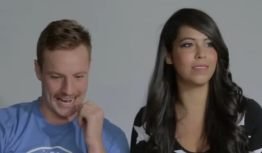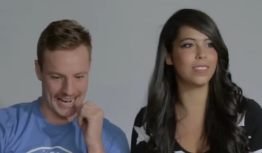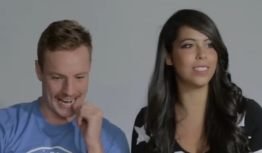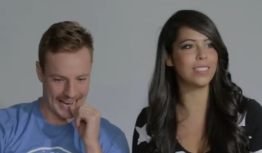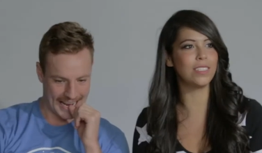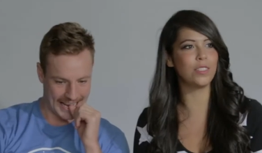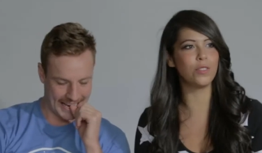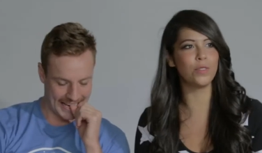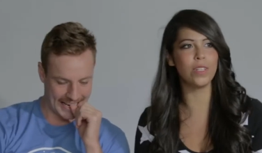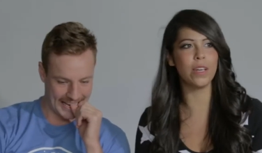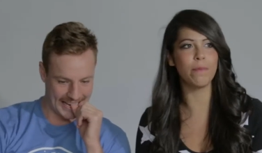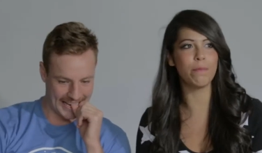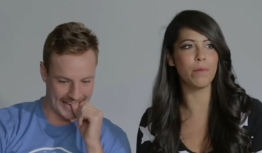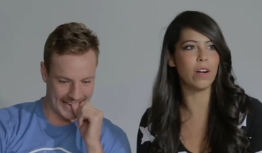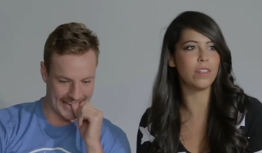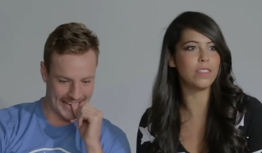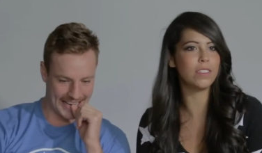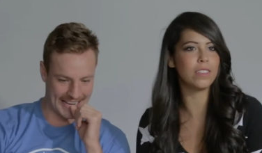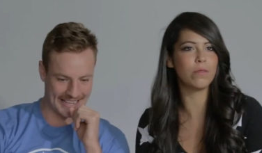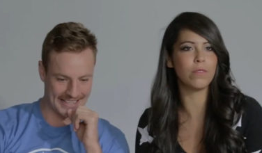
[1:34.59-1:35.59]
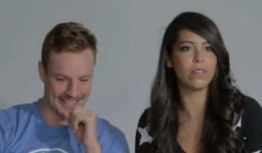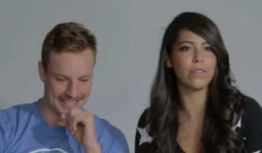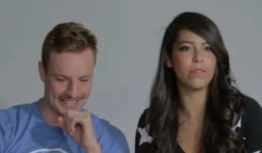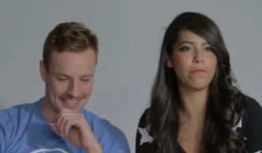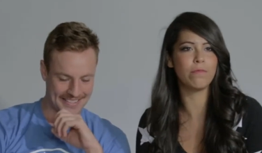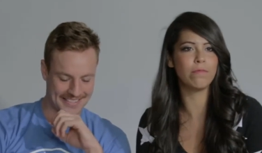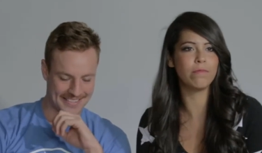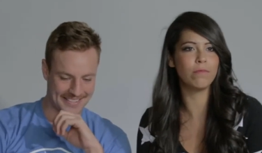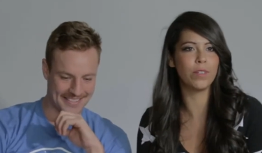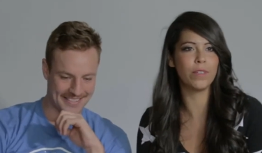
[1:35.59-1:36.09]
Speaker 1: just doing a project
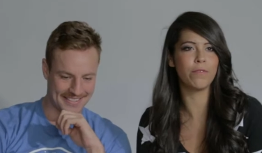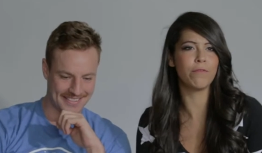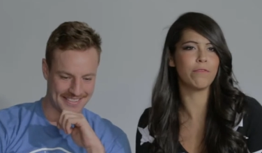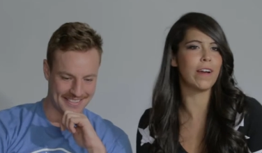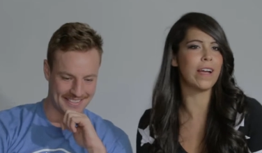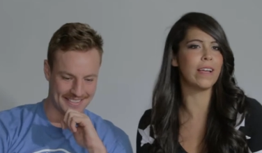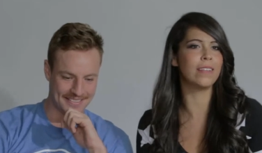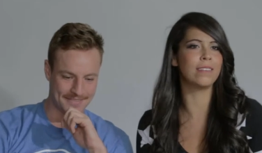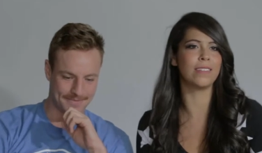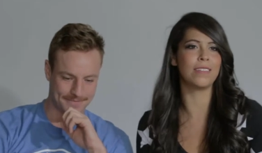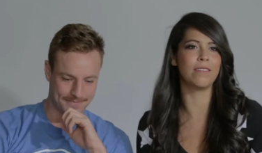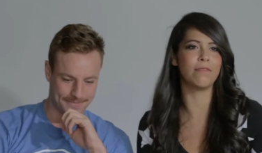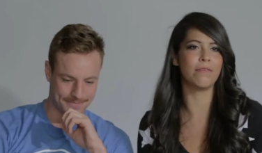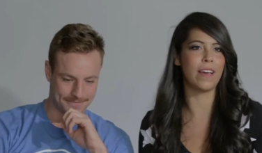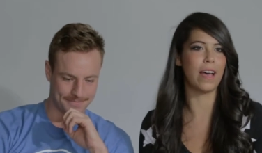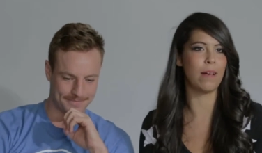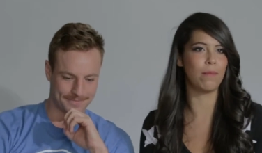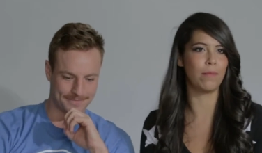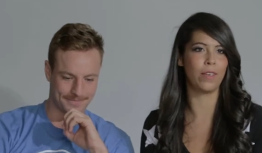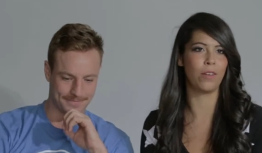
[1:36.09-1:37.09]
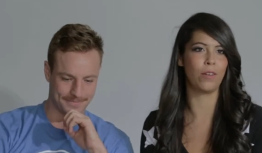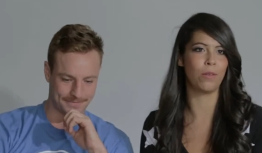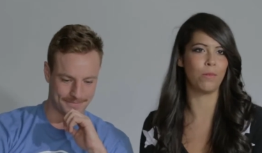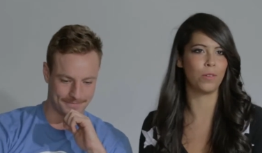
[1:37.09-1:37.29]
with with friends and family